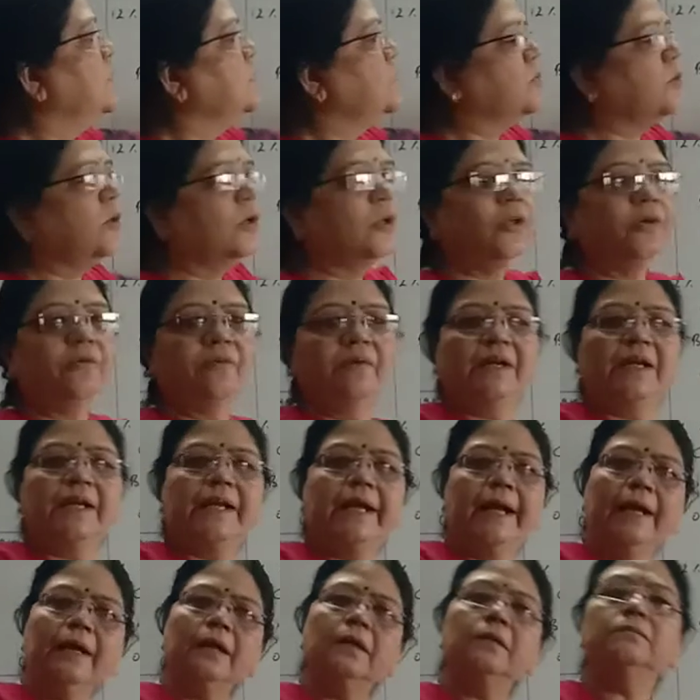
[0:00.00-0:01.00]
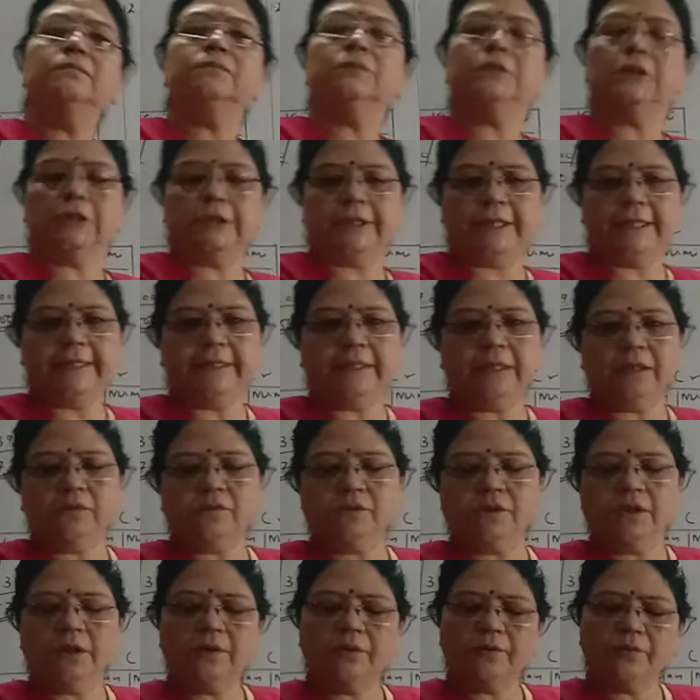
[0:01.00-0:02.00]
So you will get
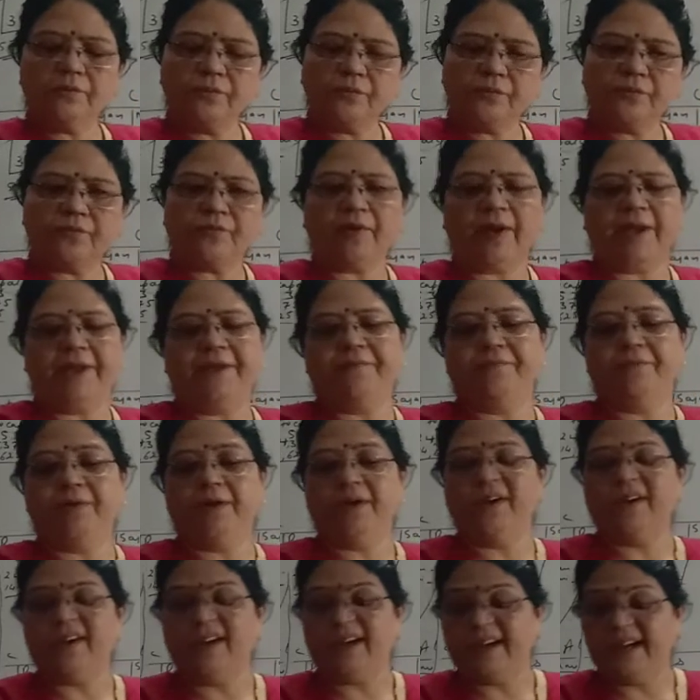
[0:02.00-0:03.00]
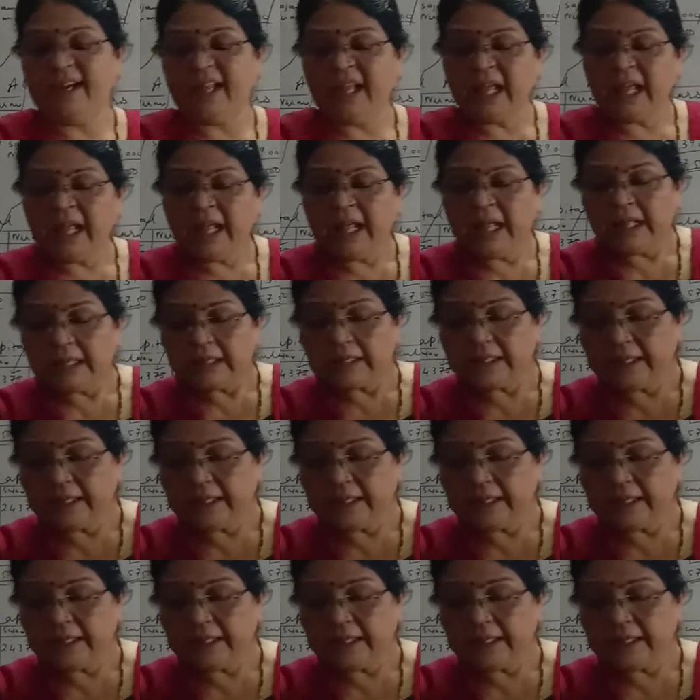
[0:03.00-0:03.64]
30,500. The